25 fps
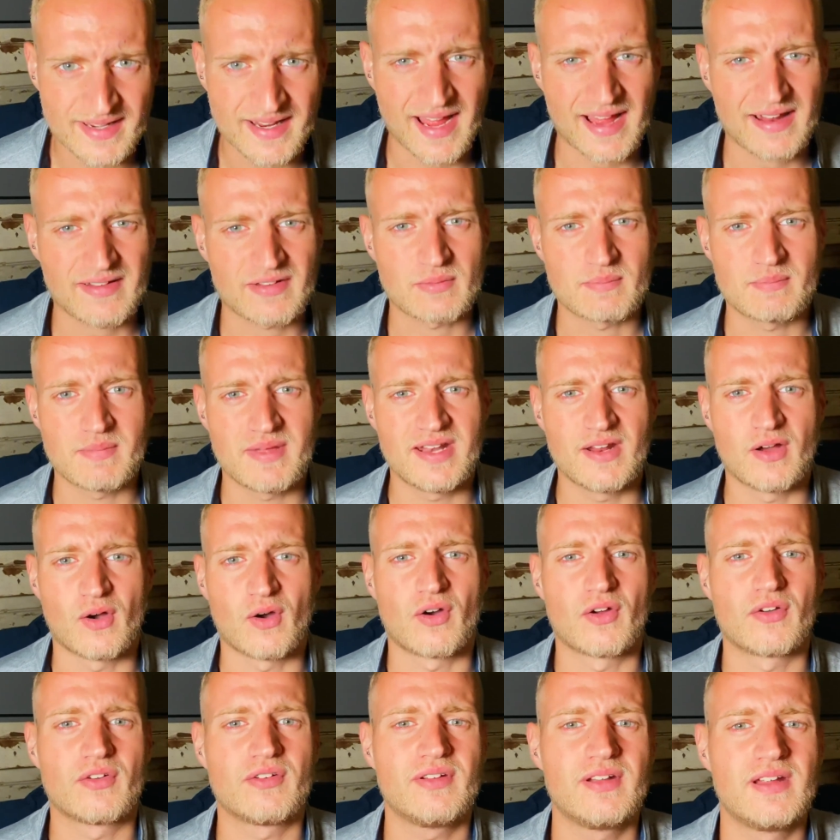Add a minute
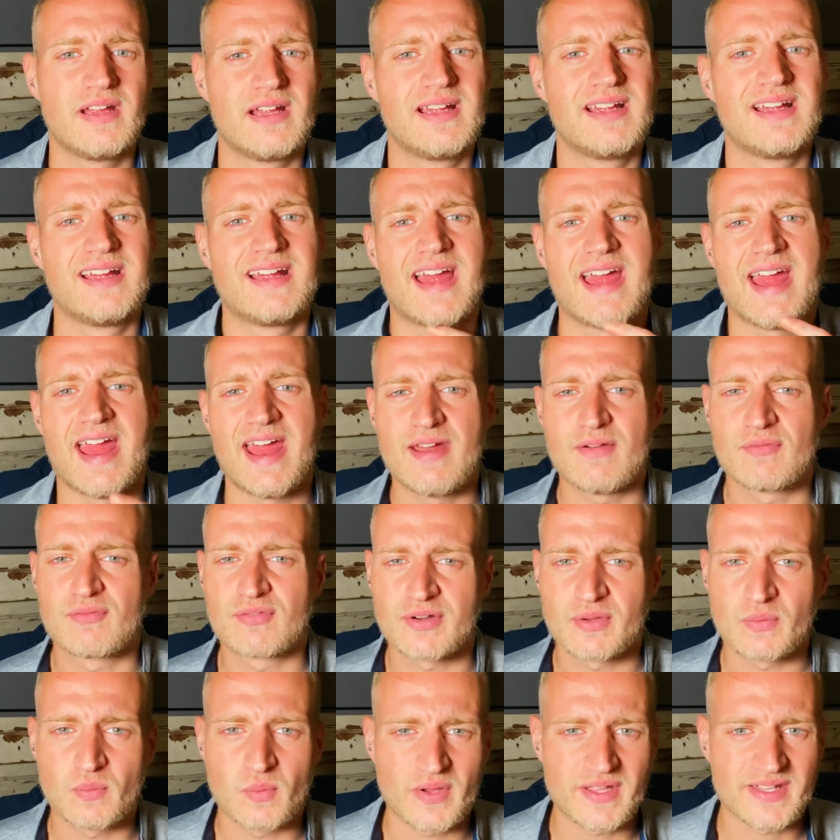on every
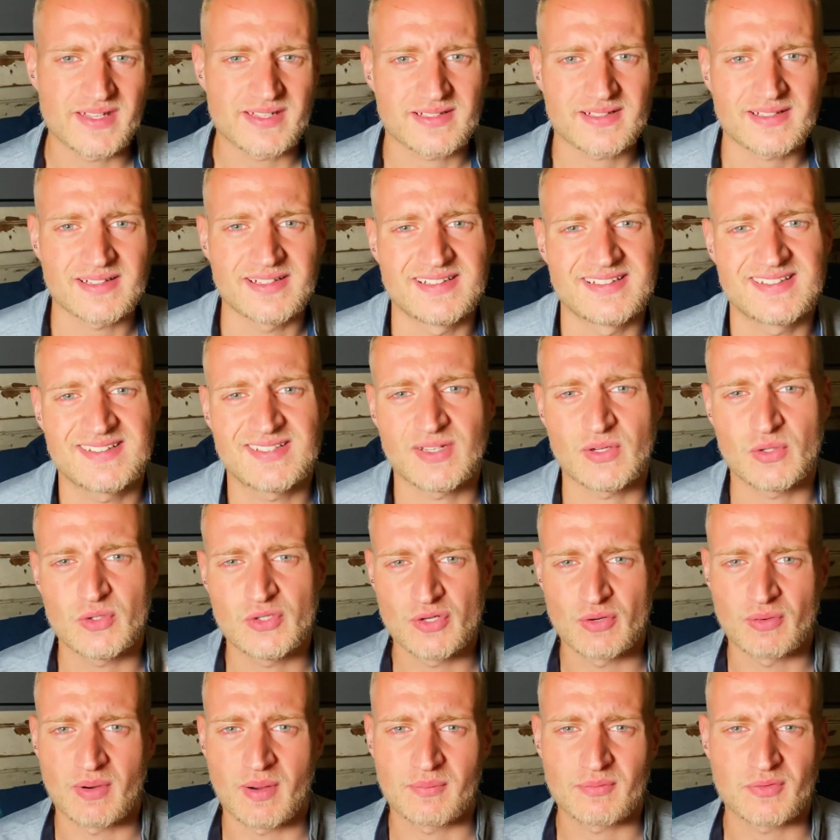week until
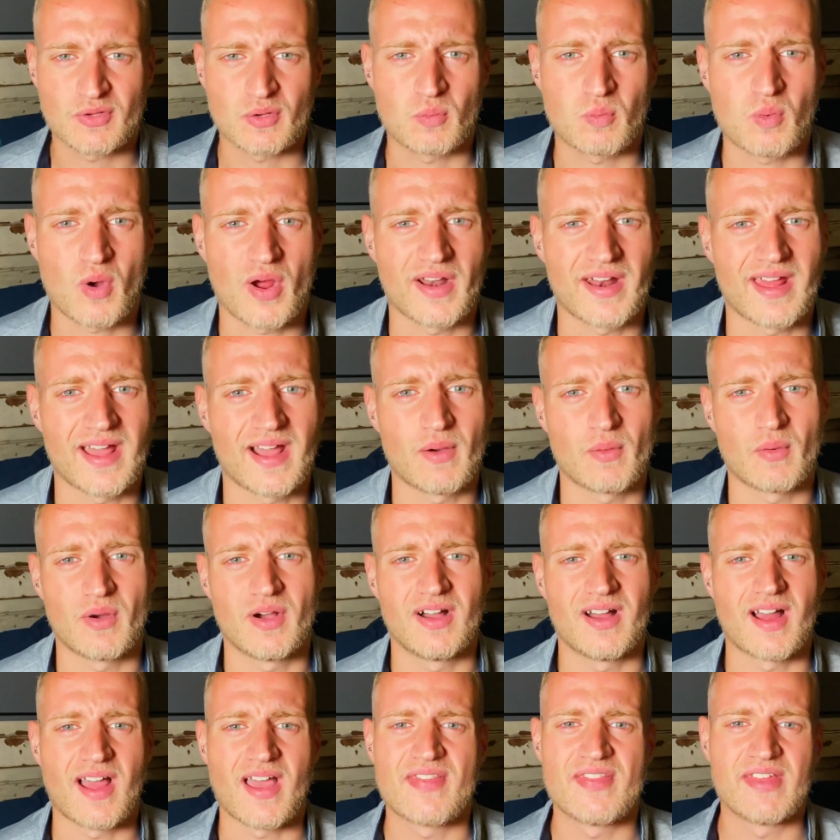you're up to one hour
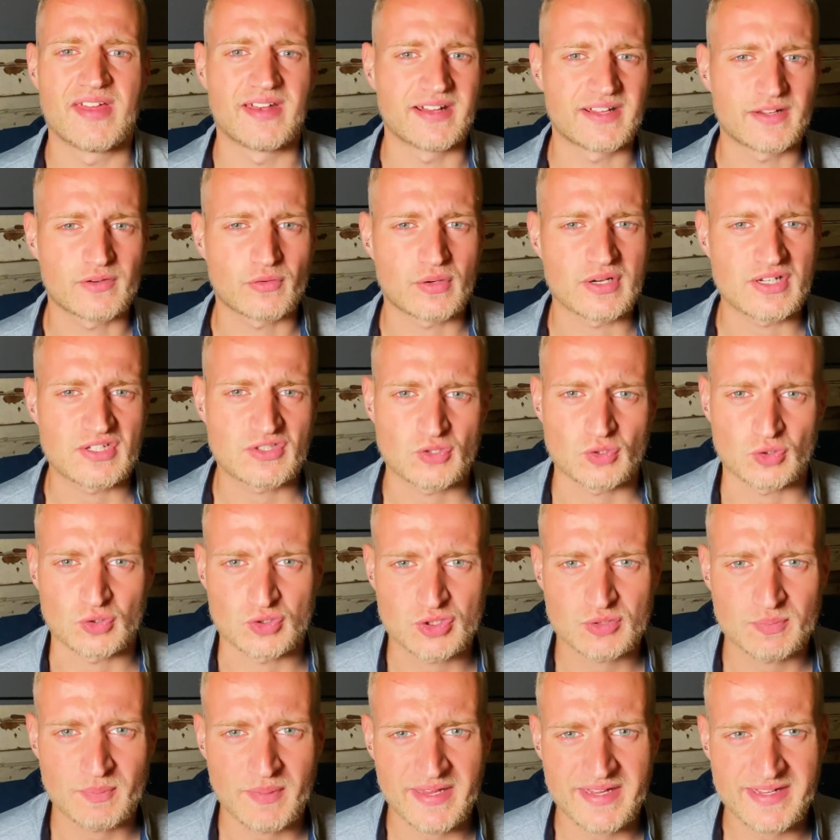and then increase your
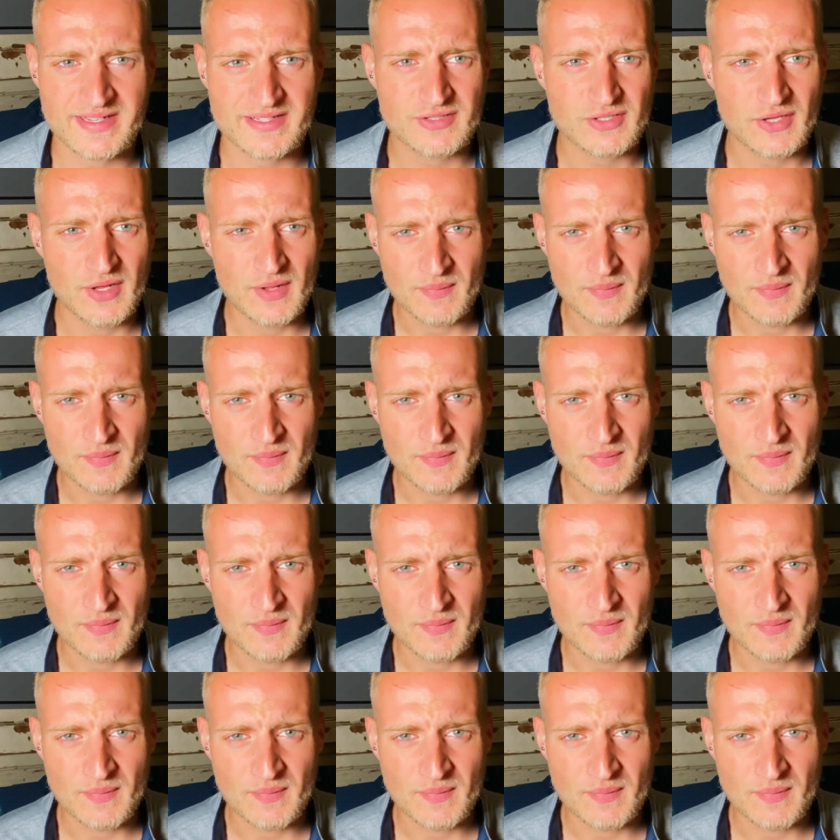speed.